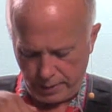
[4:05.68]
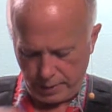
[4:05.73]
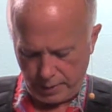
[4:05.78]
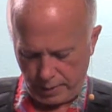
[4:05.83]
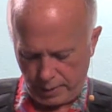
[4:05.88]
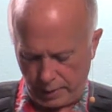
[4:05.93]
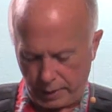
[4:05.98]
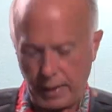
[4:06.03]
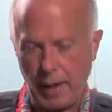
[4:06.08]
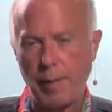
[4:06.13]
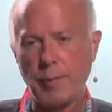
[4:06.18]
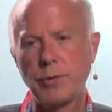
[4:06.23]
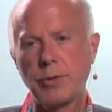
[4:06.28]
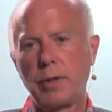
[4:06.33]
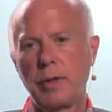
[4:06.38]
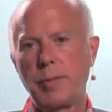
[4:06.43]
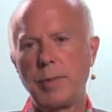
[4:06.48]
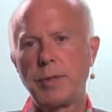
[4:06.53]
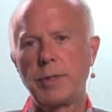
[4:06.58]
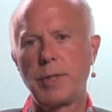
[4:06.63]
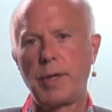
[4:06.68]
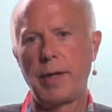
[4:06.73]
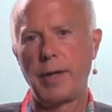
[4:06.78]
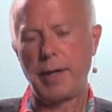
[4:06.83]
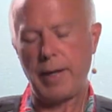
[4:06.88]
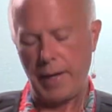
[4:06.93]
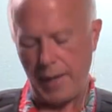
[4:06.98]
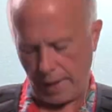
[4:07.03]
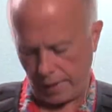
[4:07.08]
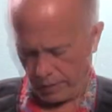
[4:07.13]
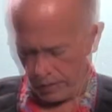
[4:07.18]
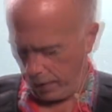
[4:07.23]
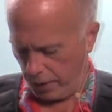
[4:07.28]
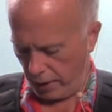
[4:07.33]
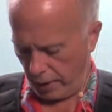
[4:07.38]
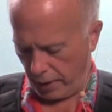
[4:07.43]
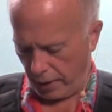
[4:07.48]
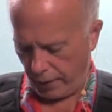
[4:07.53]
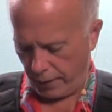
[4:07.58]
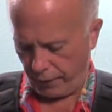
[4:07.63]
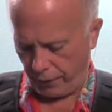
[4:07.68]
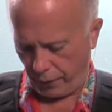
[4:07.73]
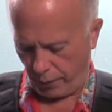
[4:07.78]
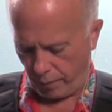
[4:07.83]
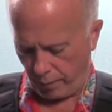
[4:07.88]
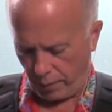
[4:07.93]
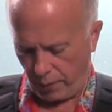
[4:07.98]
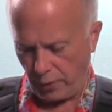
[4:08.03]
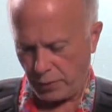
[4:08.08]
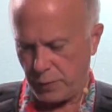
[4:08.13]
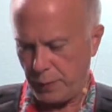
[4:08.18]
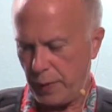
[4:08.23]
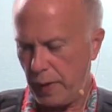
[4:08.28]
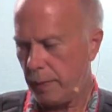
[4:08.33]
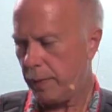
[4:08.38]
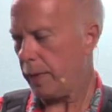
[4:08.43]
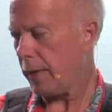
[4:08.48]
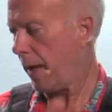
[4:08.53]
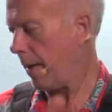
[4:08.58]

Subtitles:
The camera's going to be sitting down. For most people that